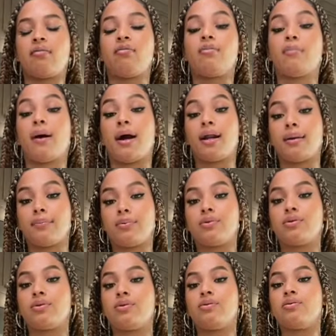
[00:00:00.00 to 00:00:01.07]
with
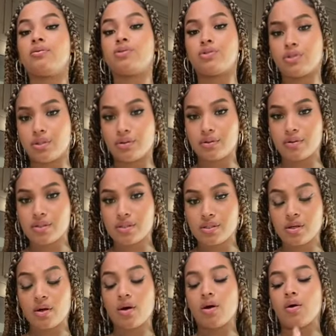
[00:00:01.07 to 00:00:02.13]
pineapple juice
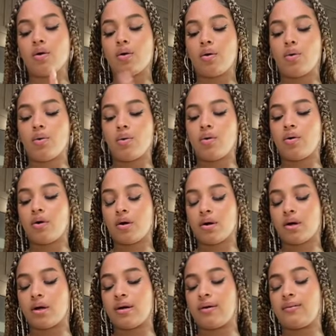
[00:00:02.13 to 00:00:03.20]

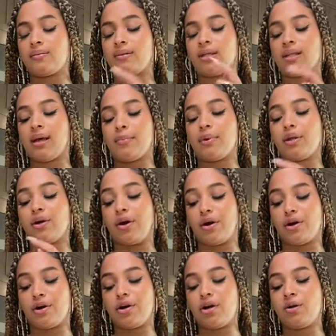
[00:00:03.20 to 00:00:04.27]
or the lemon
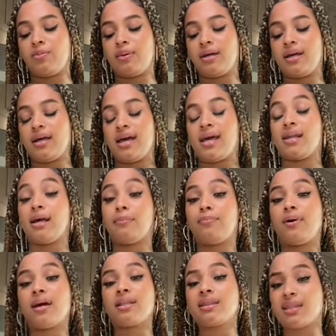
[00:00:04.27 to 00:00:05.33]
herb. And I
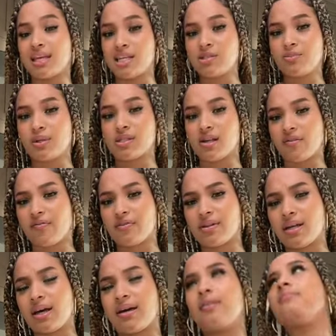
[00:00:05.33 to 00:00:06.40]
picked this because I feel
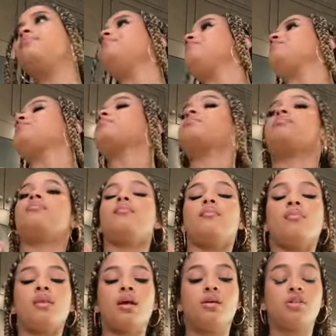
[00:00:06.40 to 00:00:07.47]
like
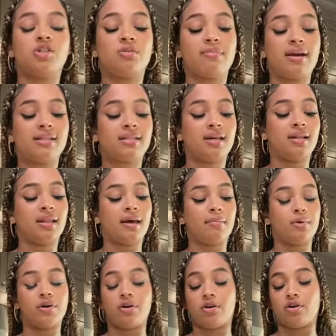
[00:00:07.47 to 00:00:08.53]
she makes a
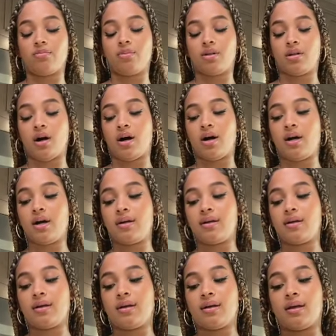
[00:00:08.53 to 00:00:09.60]
lemon herb a lot.
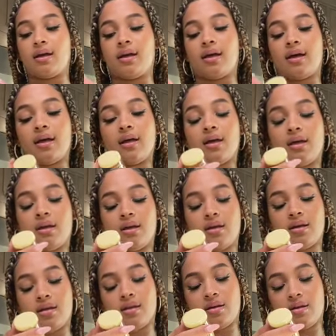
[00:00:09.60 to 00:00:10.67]

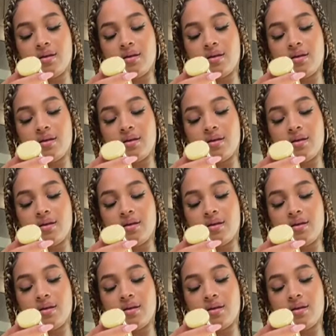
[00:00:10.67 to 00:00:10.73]
And